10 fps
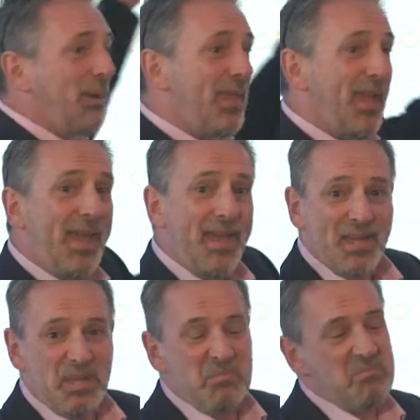in there,
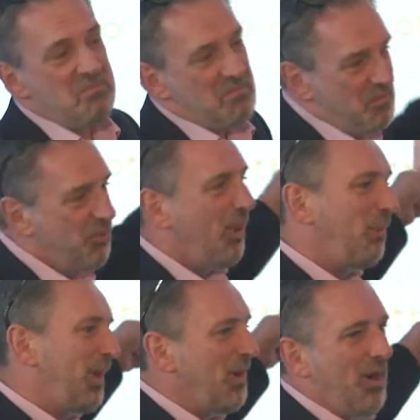
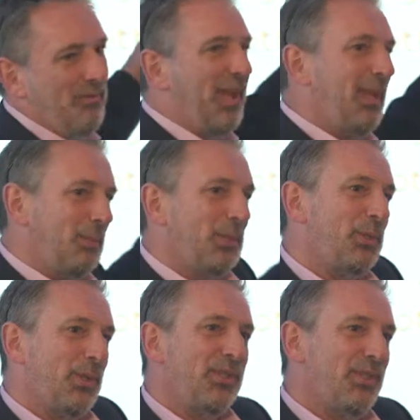probably not available
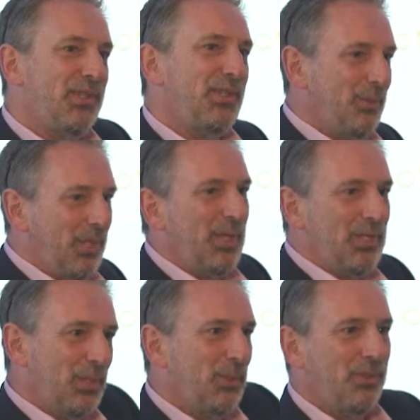to us until year
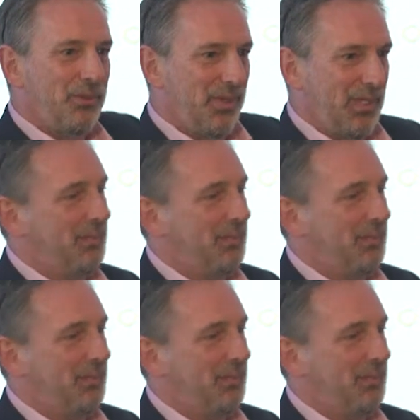2 or 3.